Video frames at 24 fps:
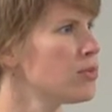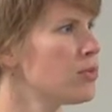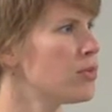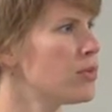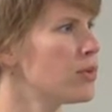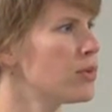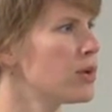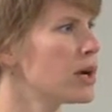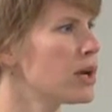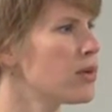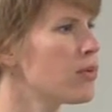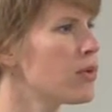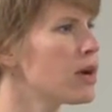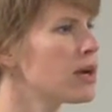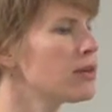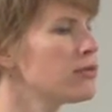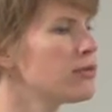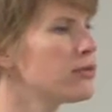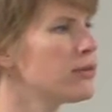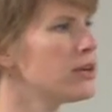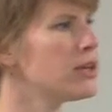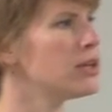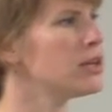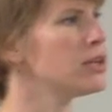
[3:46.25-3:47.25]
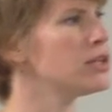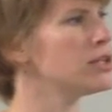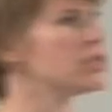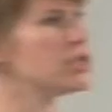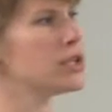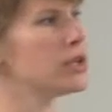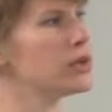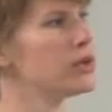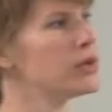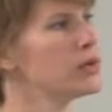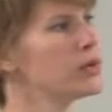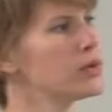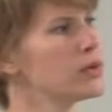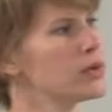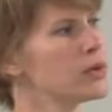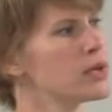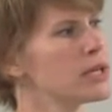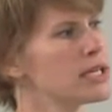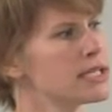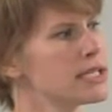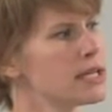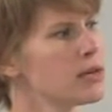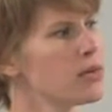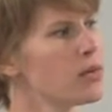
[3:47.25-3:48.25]
But what I want for you to do
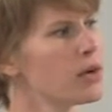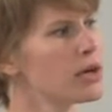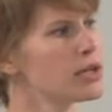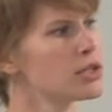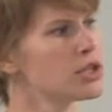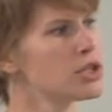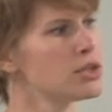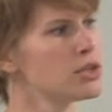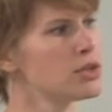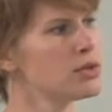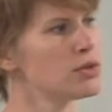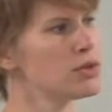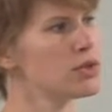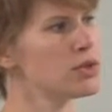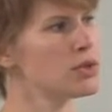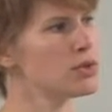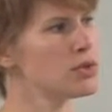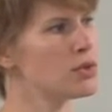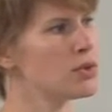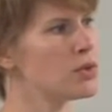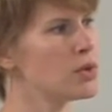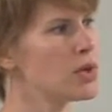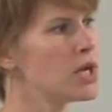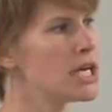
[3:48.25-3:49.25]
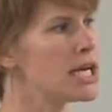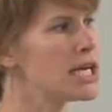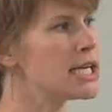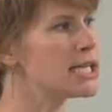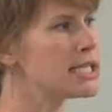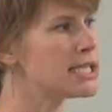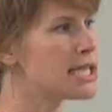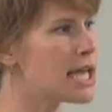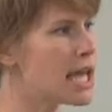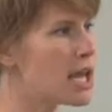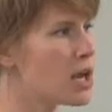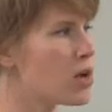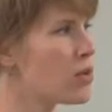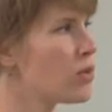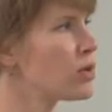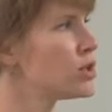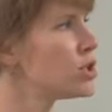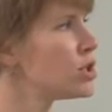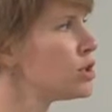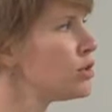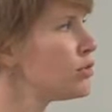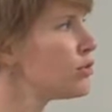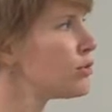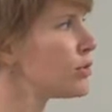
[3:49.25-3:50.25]
is I want you to take
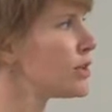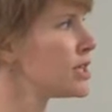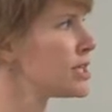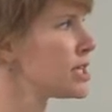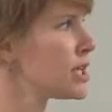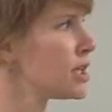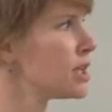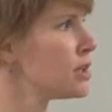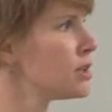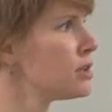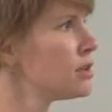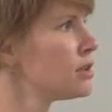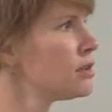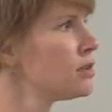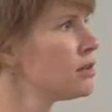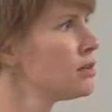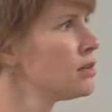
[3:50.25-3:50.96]
what you've written.